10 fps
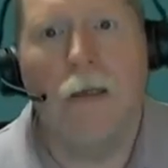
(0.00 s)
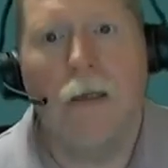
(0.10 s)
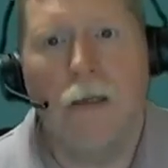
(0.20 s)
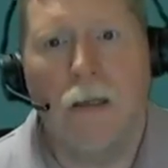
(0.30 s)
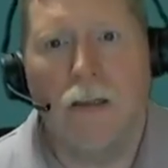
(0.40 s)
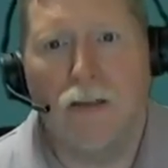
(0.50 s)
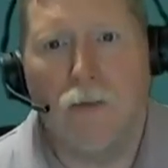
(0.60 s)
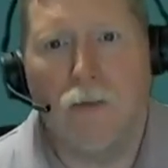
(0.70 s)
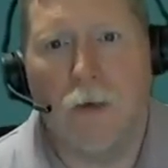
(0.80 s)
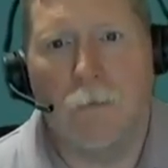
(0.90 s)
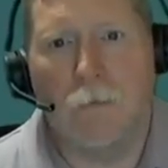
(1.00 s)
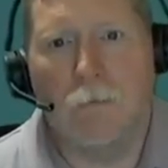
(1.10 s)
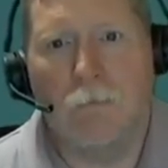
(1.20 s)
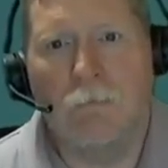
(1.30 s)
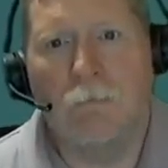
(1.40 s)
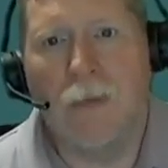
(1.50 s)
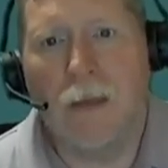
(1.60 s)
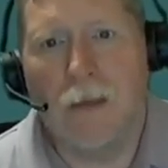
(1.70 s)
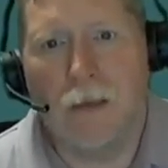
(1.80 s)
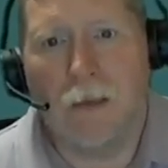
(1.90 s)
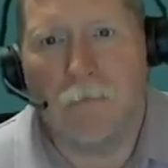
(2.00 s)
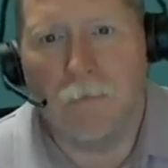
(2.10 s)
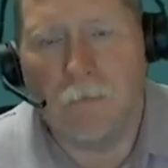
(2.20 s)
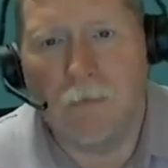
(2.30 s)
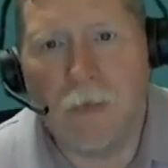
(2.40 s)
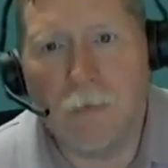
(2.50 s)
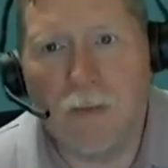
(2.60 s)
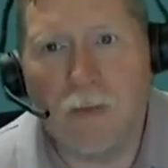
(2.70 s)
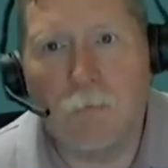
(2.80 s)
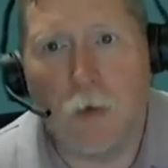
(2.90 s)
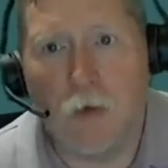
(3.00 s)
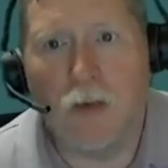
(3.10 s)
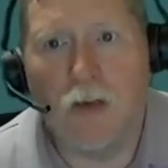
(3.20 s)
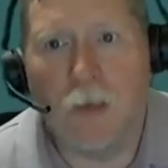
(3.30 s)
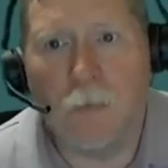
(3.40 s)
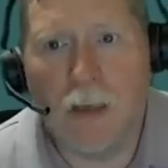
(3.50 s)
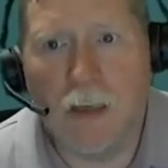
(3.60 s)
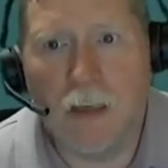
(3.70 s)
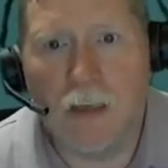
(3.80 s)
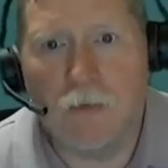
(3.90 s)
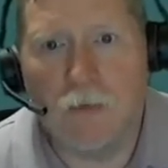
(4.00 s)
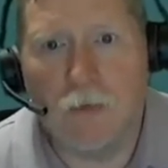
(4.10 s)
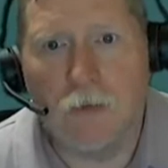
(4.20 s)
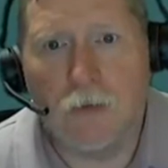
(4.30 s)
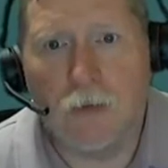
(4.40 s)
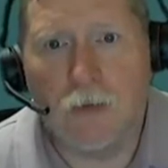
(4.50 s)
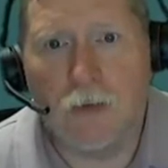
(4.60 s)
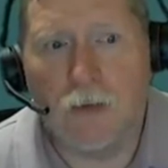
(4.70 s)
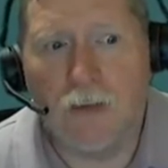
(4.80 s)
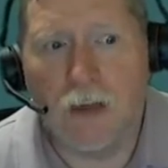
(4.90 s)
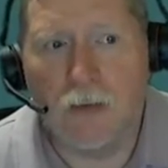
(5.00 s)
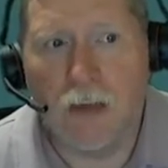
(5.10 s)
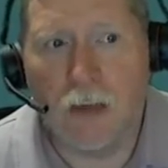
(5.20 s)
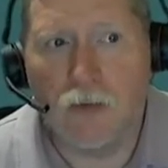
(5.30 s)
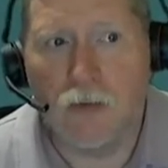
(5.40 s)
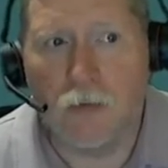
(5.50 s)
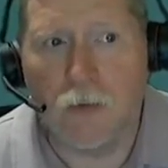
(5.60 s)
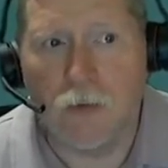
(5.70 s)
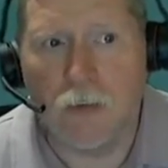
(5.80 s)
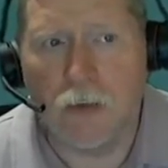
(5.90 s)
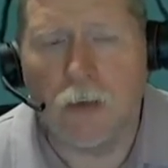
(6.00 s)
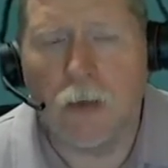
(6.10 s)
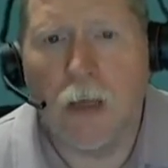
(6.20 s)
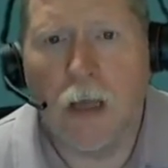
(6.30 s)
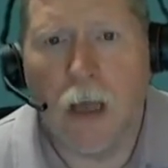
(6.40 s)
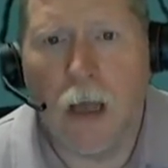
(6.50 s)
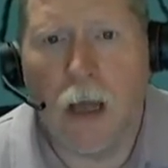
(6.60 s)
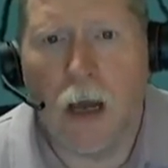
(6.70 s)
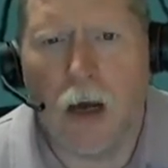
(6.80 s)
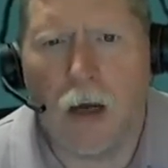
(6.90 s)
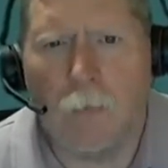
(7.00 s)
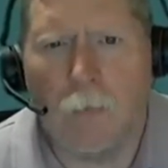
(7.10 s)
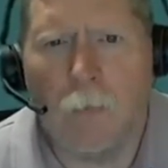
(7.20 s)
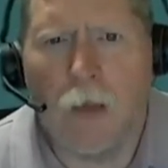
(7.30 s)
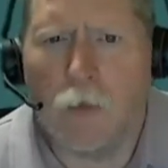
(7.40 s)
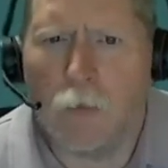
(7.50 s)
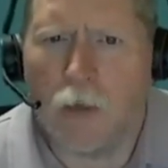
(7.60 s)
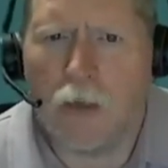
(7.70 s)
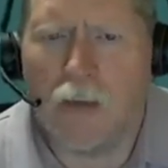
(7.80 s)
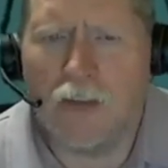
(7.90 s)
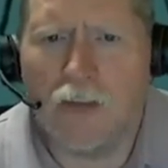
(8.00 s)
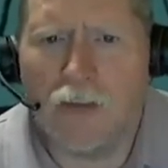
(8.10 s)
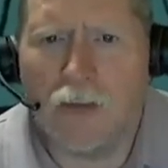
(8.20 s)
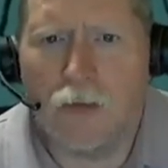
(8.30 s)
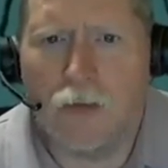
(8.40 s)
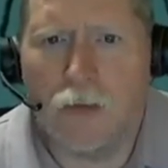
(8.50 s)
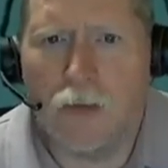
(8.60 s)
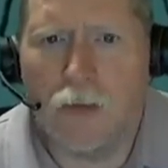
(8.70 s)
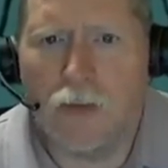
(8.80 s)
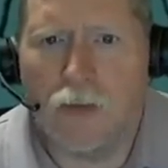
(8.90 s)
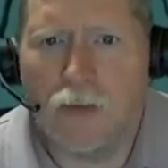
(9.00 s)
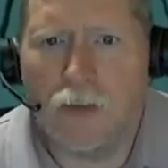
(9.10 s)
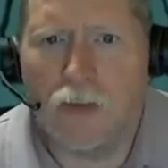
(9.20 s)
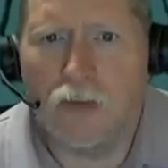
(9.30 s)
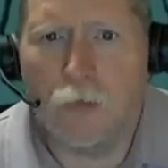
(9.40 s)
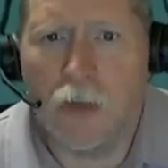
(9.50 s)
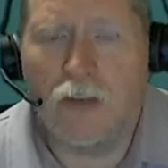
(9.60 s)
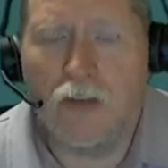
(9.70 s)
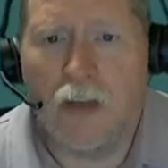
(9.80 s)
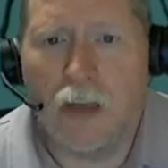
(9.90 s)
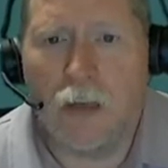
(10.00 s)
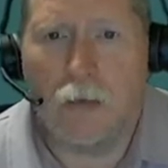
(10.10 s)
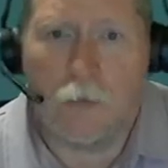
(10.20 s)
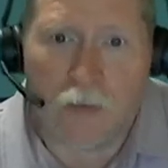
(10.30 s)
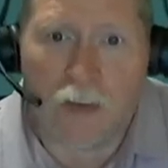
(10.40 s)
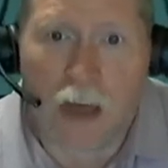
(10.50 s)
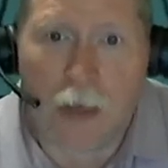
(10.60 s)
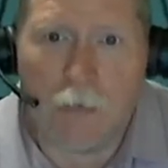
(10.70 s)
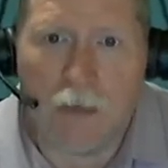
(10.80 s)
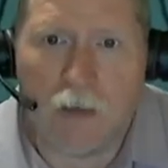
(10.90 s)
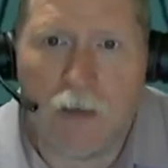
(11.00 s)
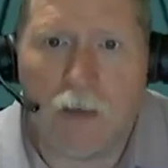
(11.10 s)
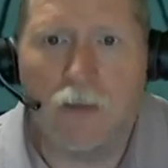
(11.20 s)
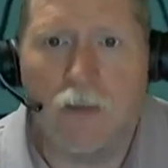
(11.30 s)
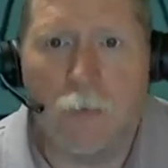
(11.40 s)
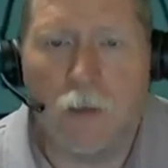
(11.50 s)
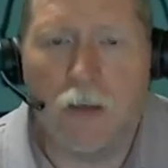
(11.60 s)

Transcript: Hello, everyone. My name's Steve Porter, and I'm a candidate for Herndon Town Council this year. Um, what I'd like to start doing is each Wednesday, although the time may vary somewhat,